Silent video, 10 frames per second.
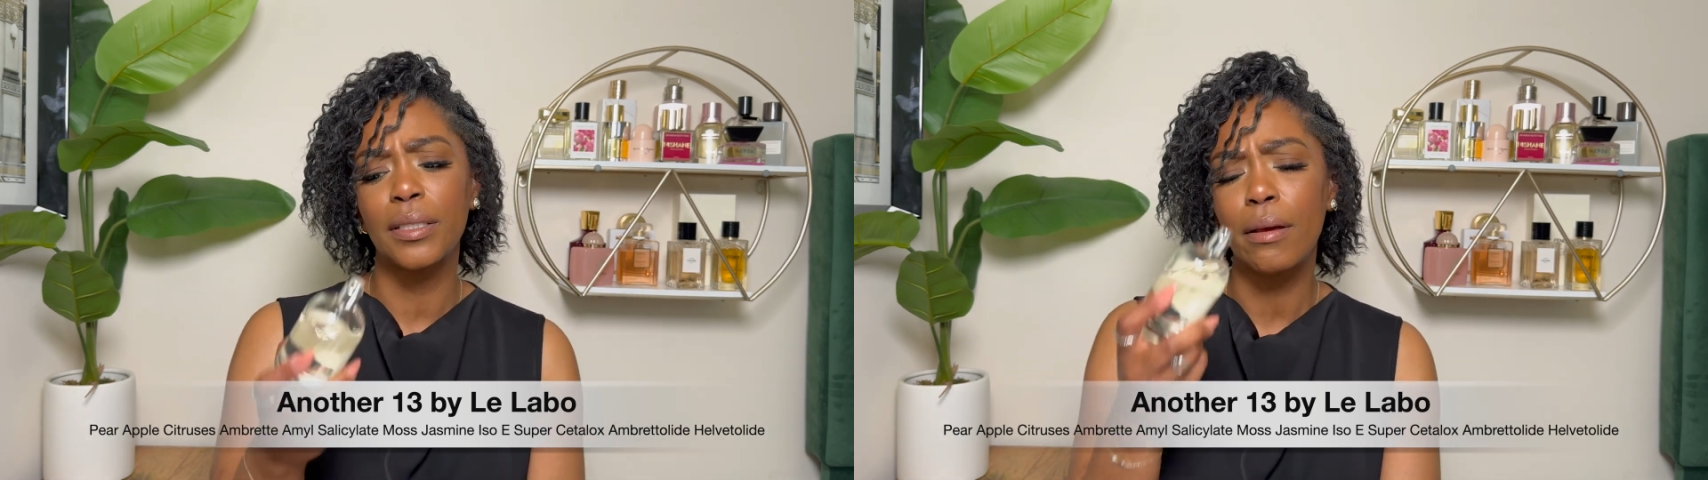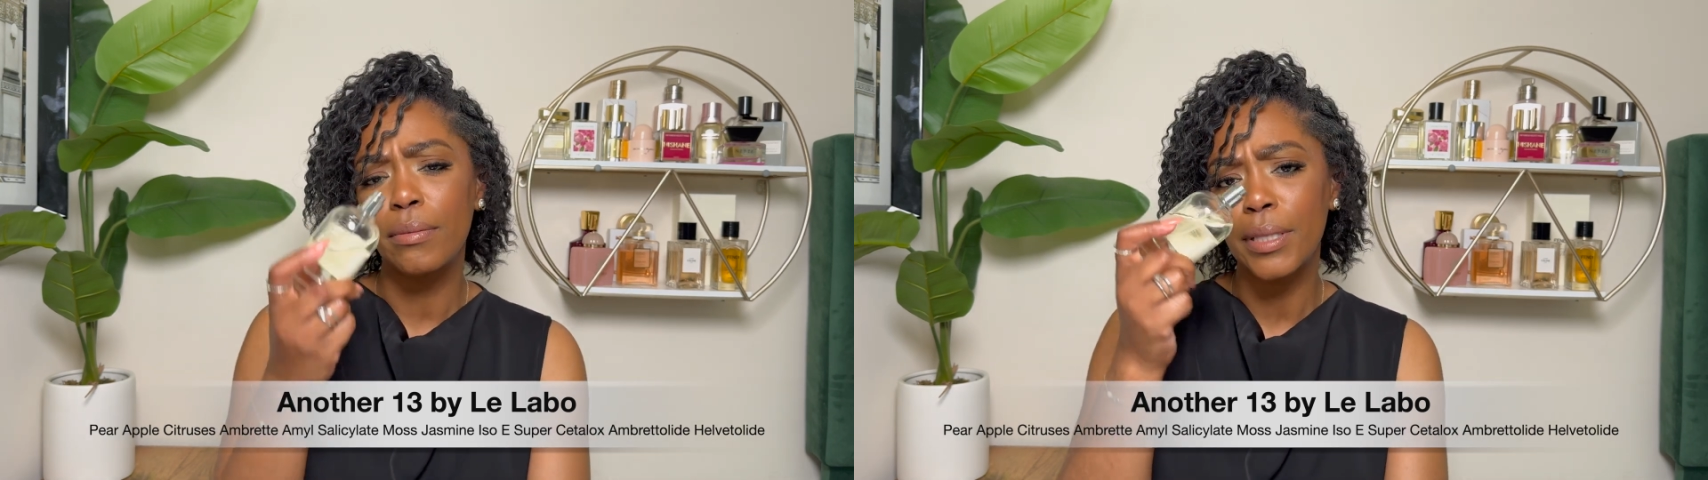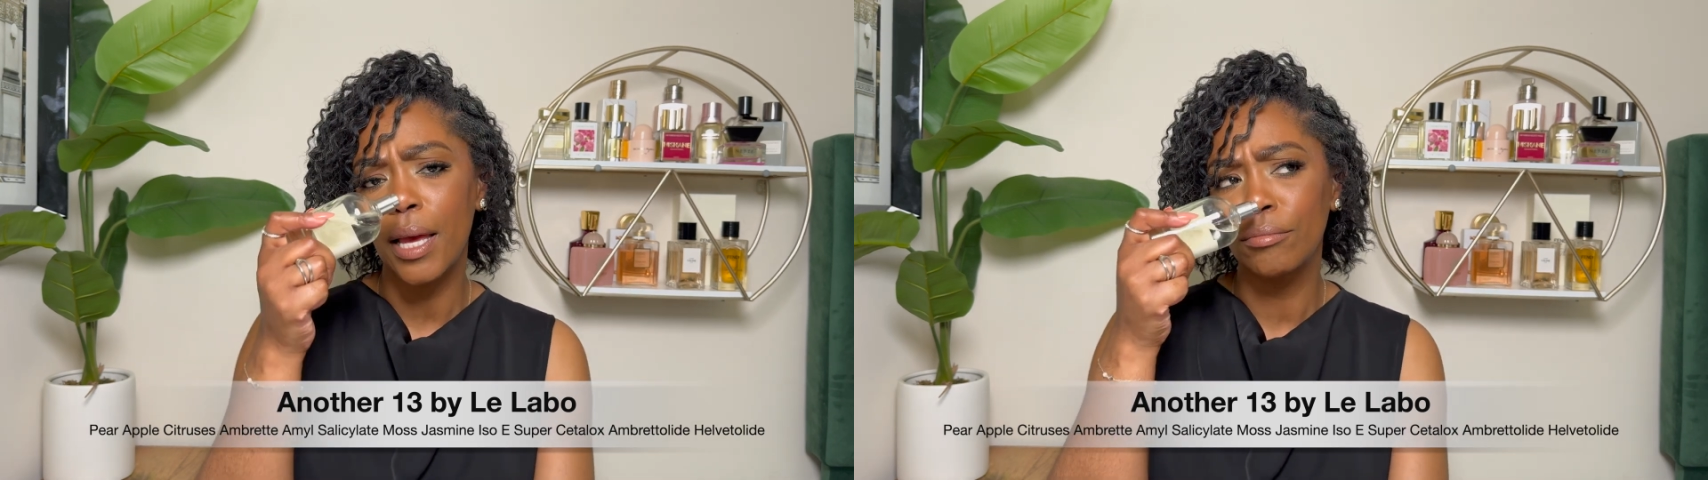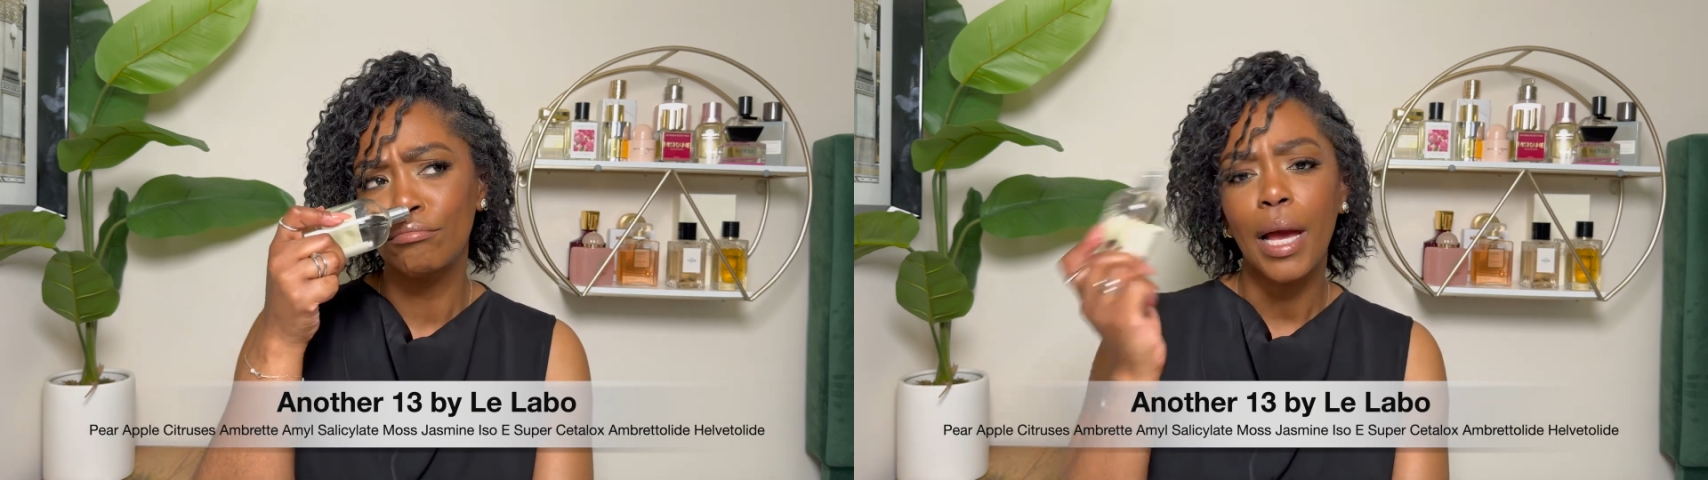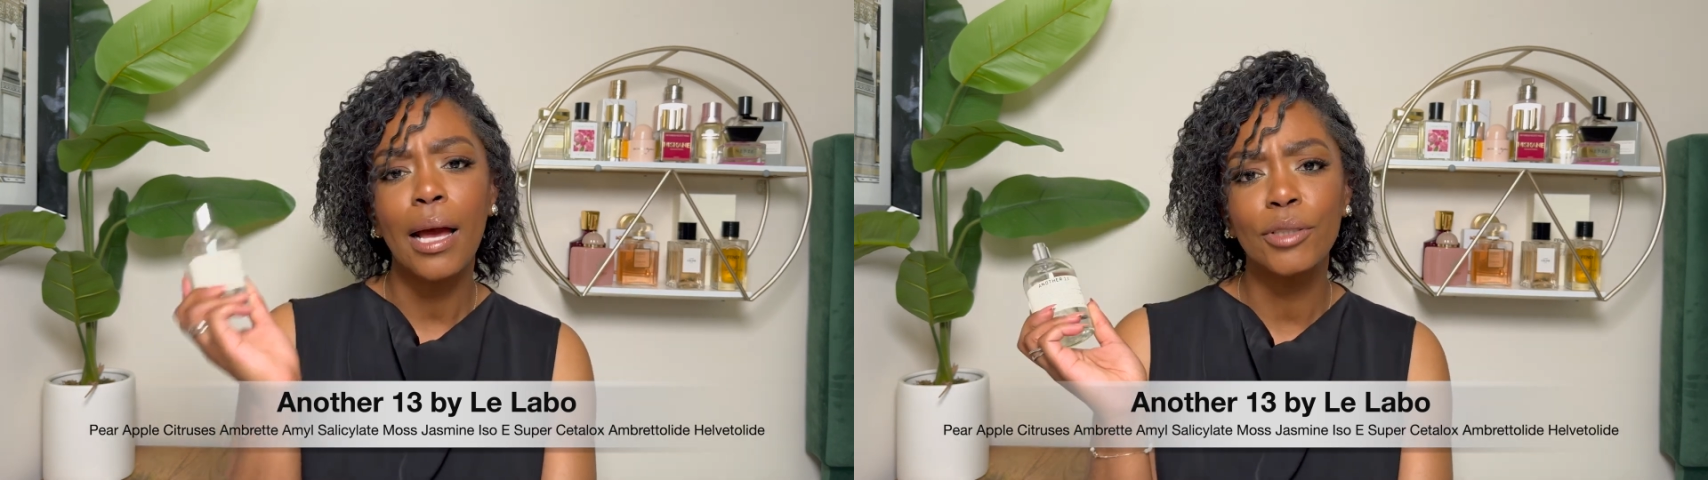I was like,
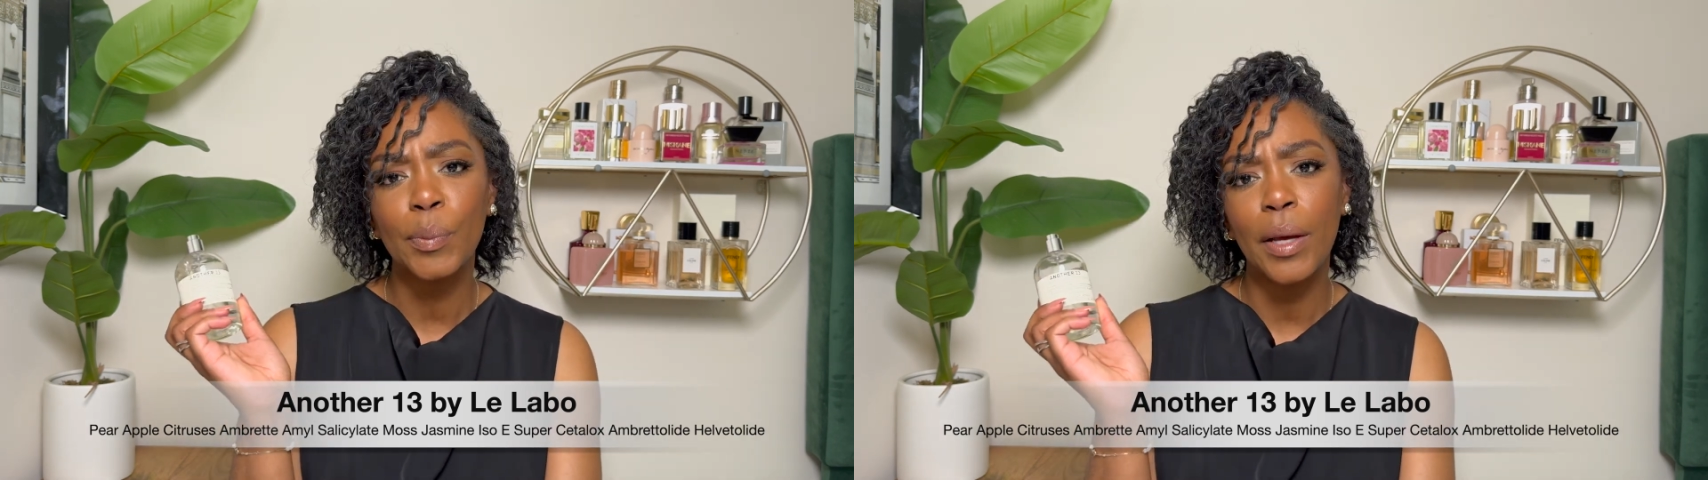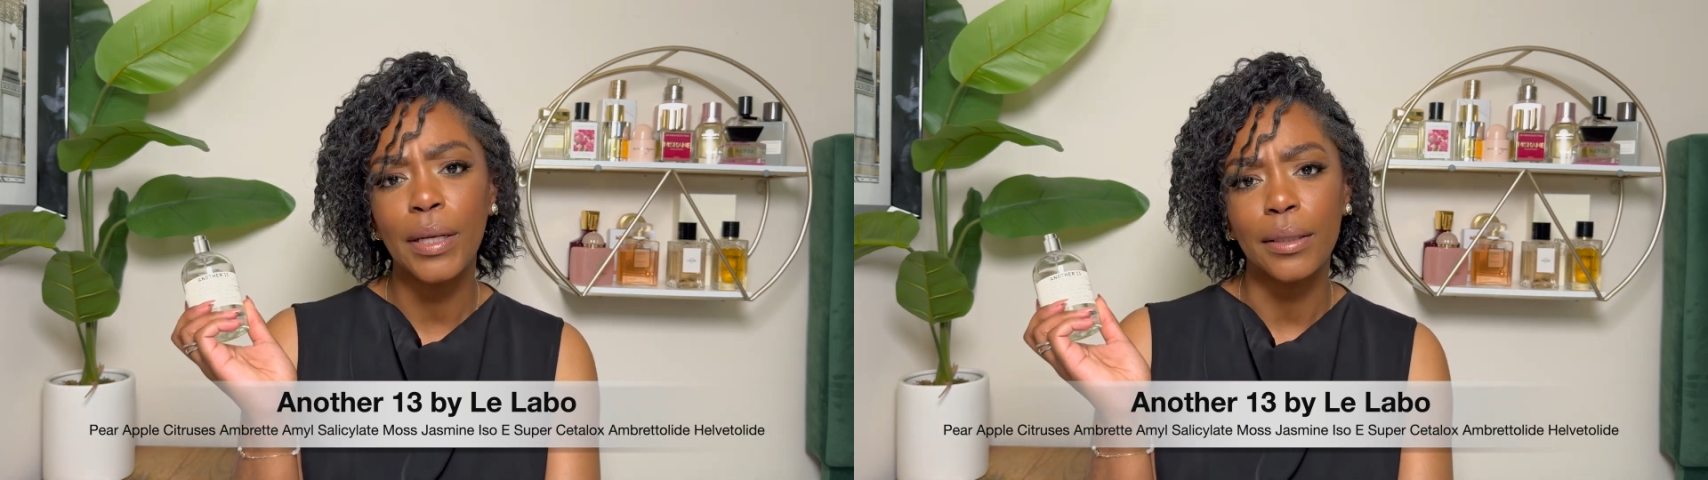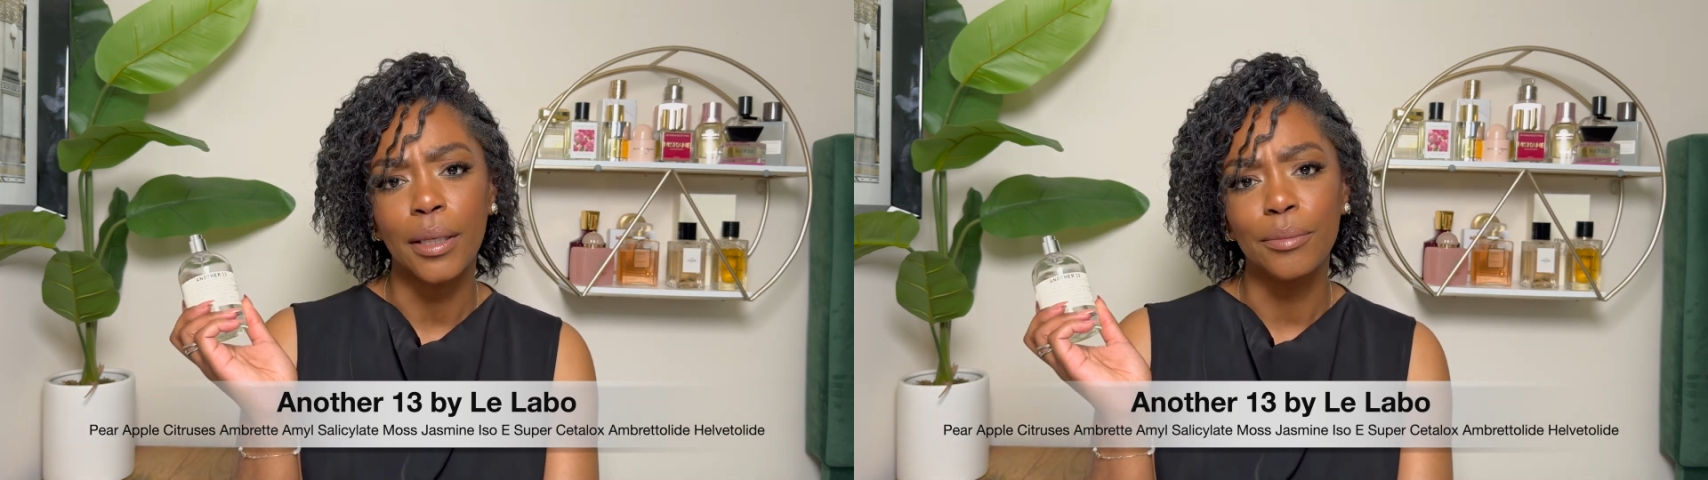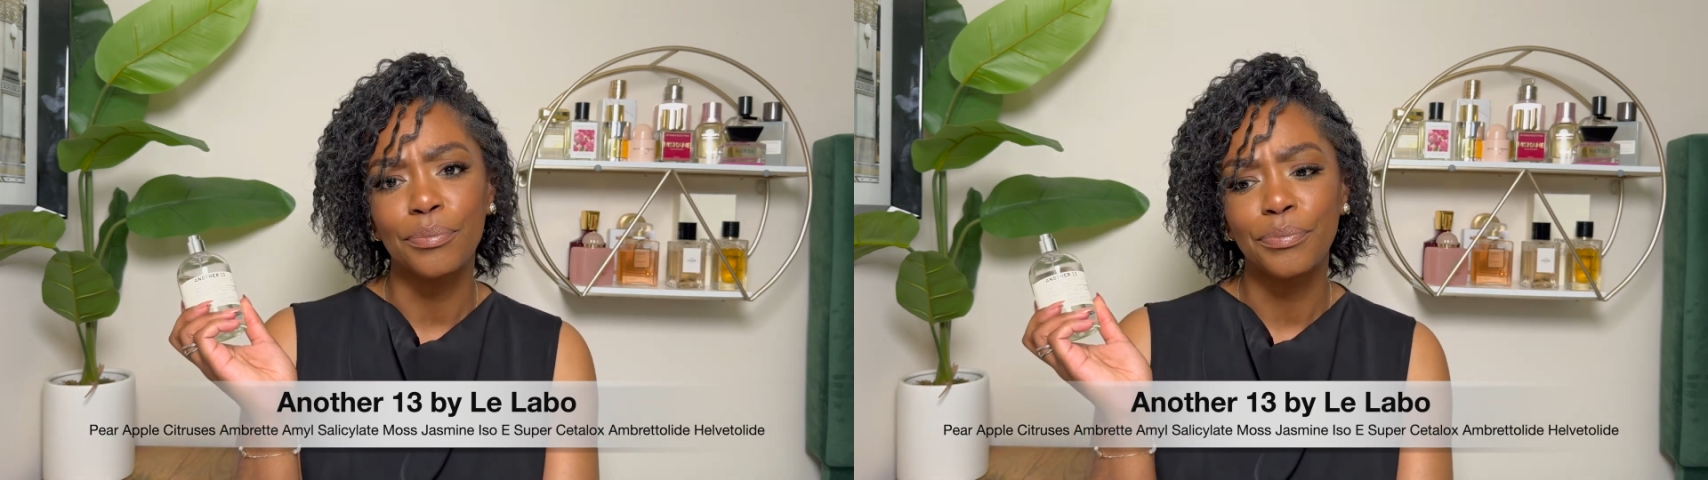I don't smell nothing.